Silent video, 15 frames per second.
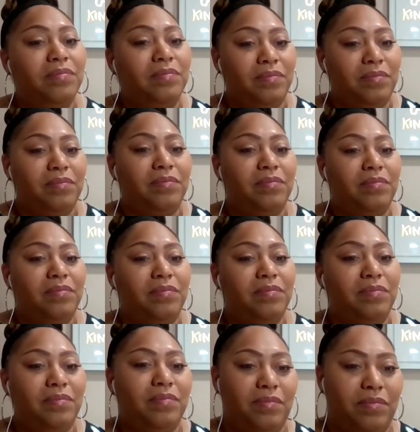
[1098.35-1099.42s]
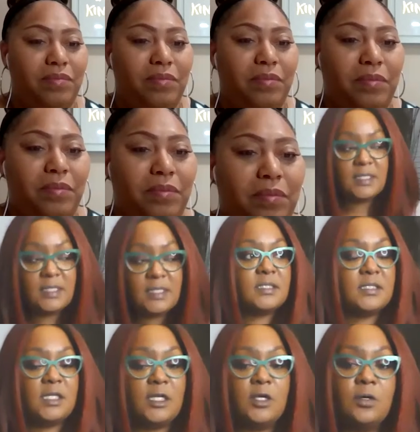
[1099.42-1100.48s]
I mean, think about it. Fashion Week is
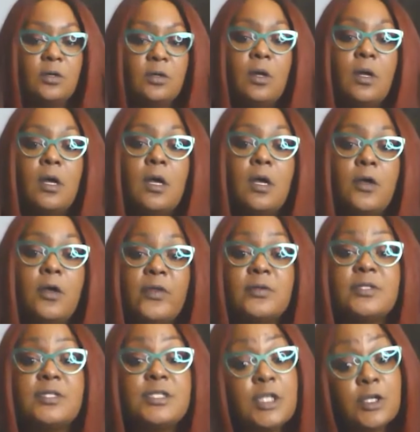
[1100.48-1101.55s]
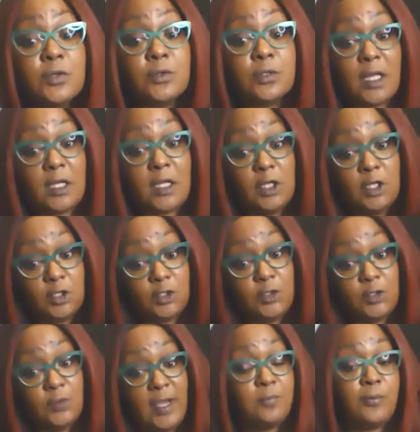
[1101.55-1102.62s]
still there's still like you know
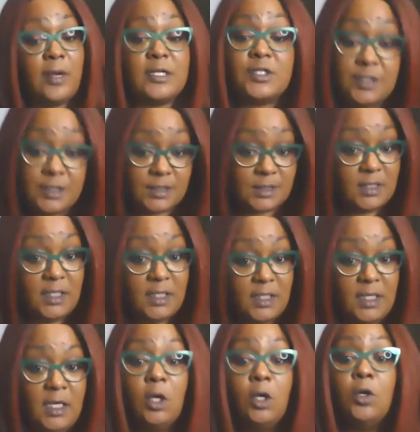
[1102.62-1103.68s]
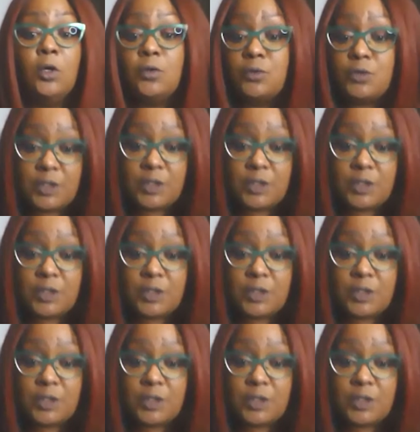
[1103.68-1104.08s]
you had Precious Lee who